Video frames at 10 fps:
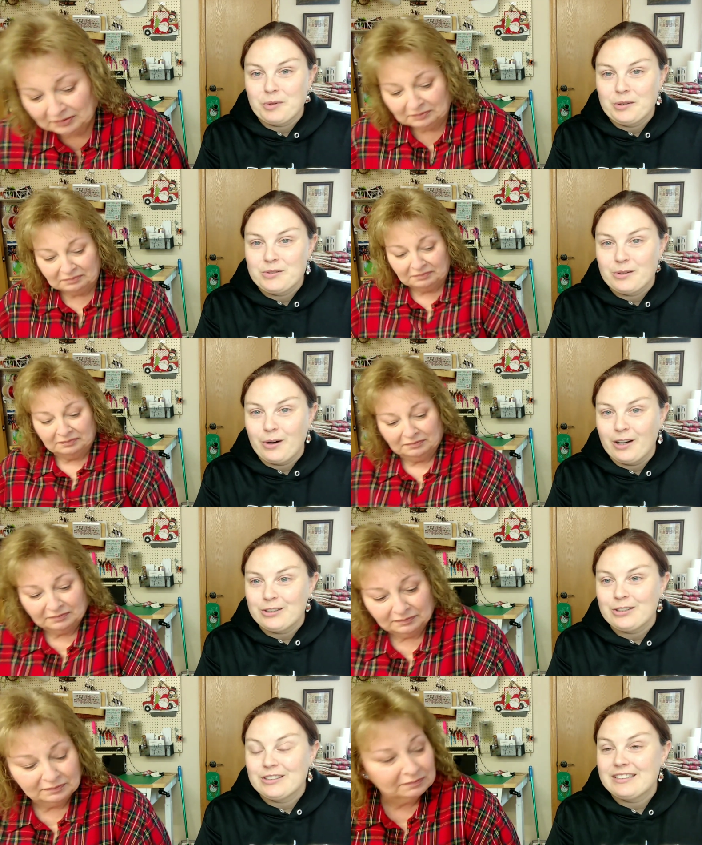Speaker 1: blowing so
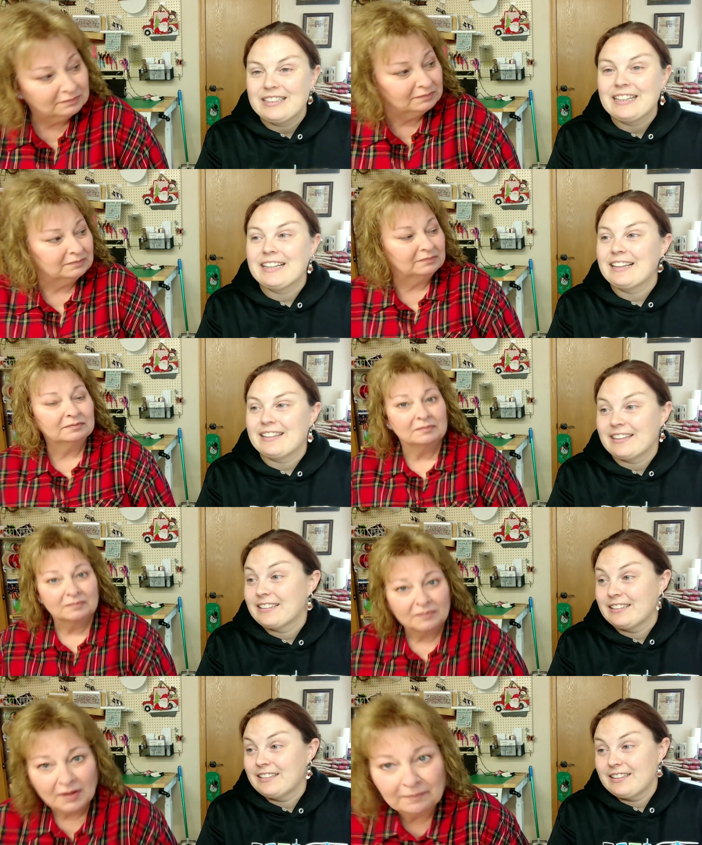hard you couldn't see anything.
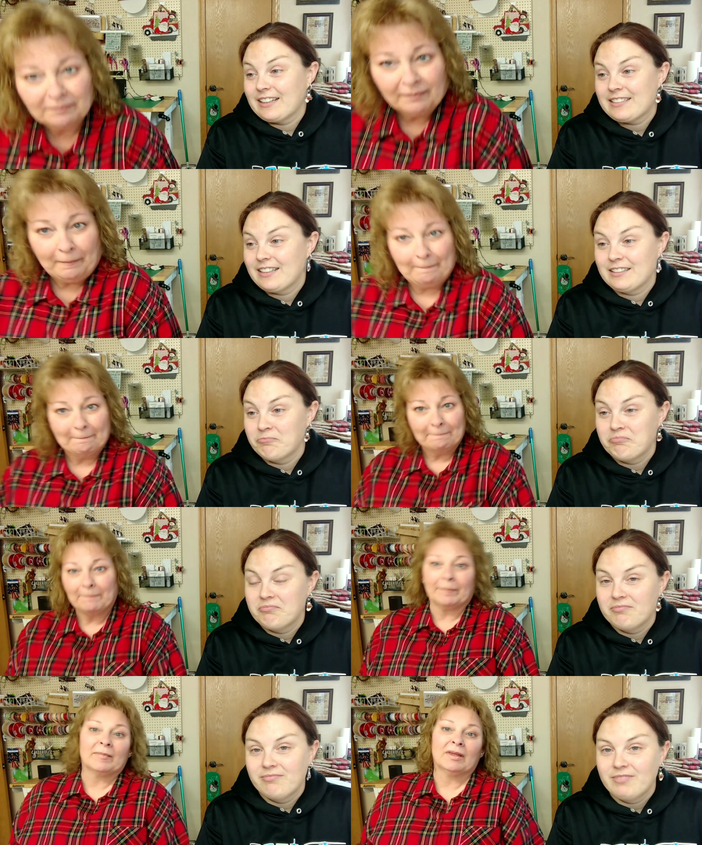And then the next thing,
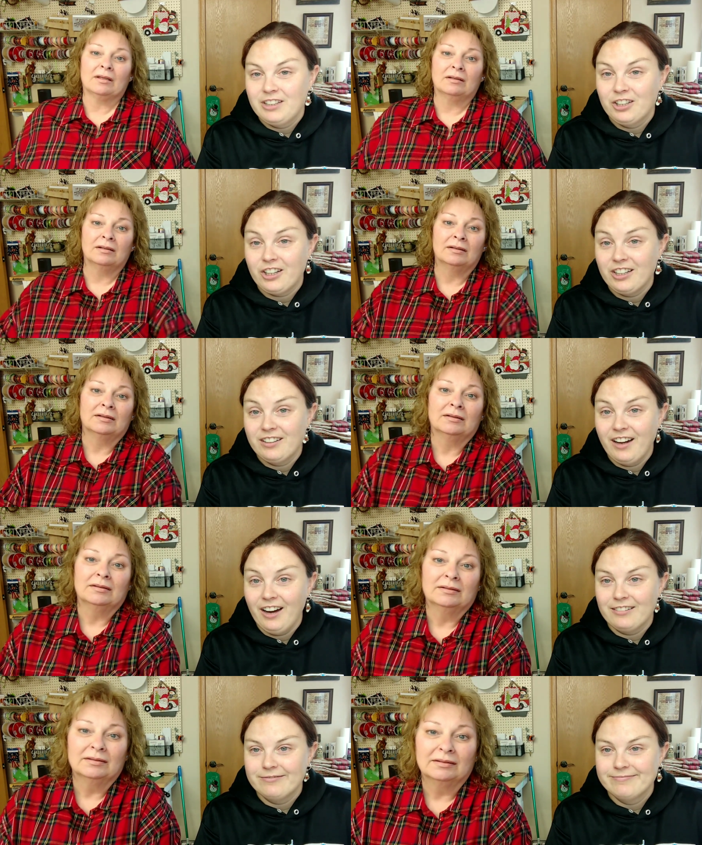you're good to
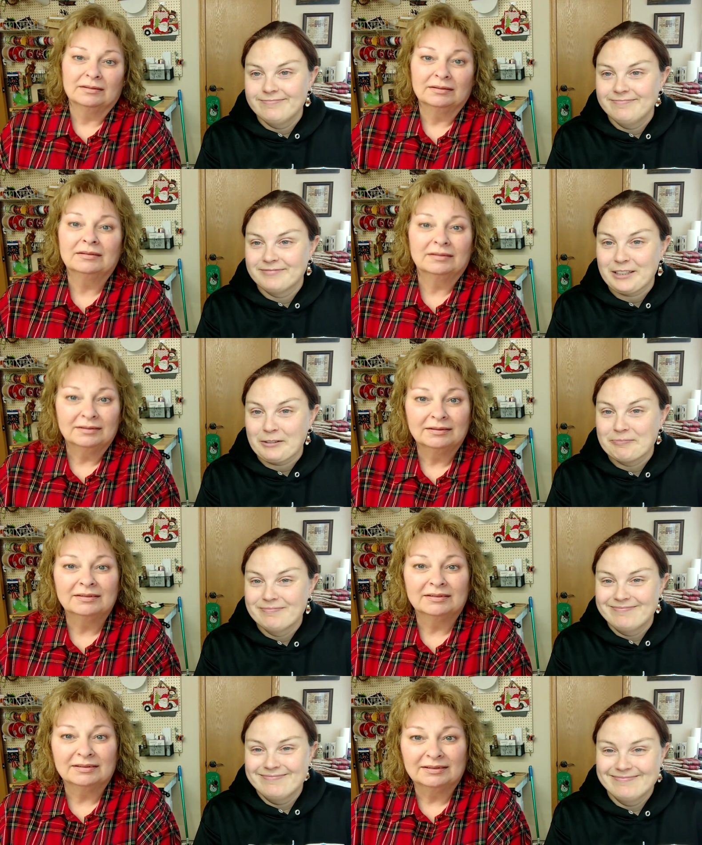go. So.
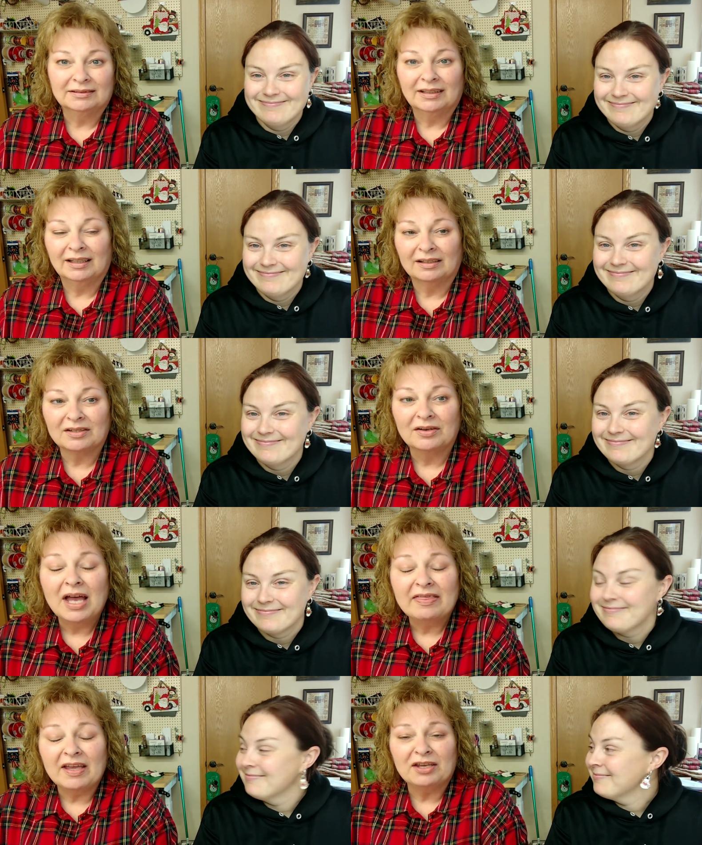Yeah. So
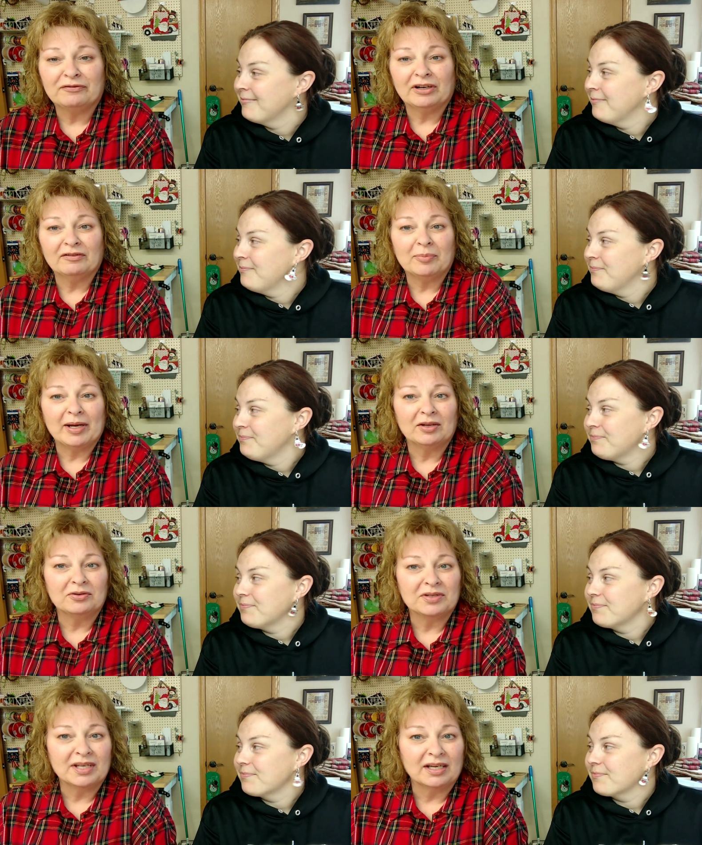
Speaker 2: thank you for everybody
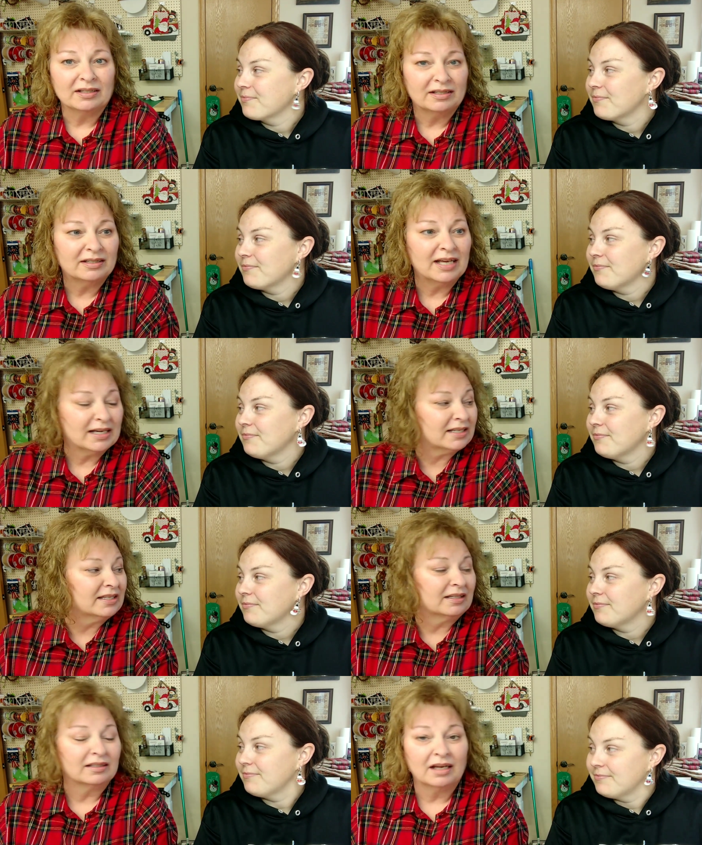who sent
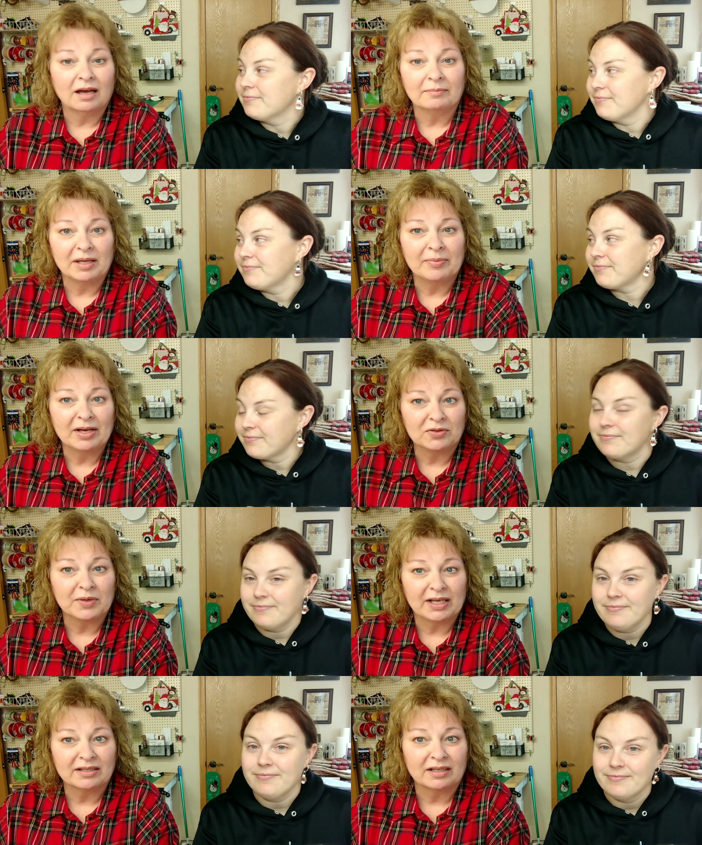text and um, emails.
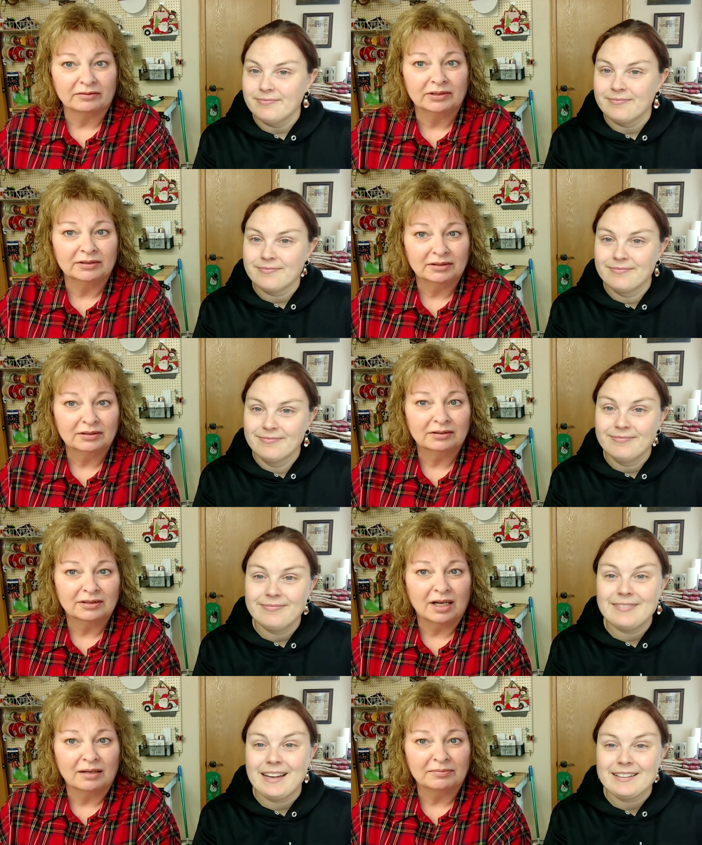We get several.
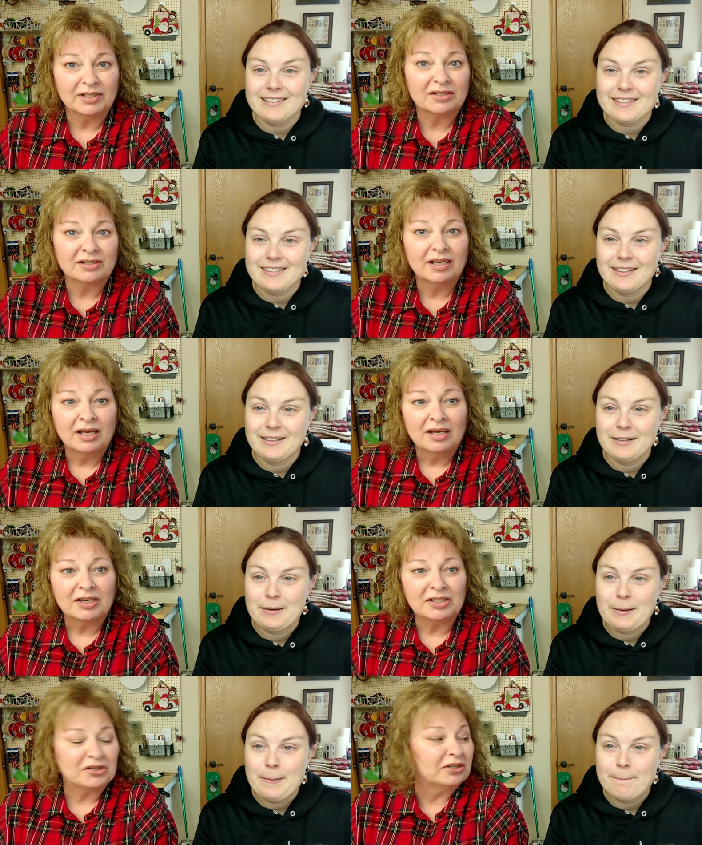Um, Just
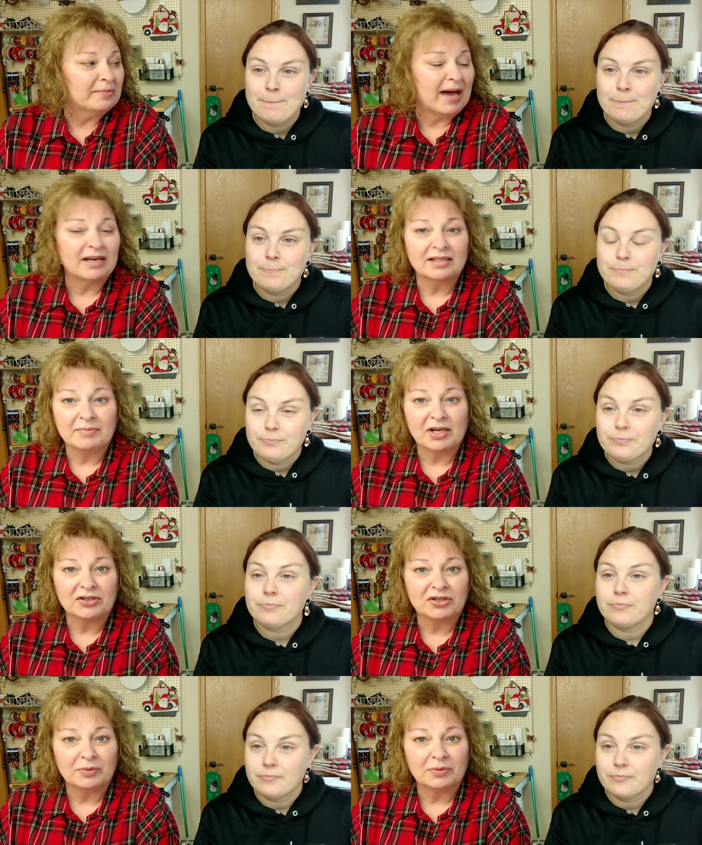concerned about us and making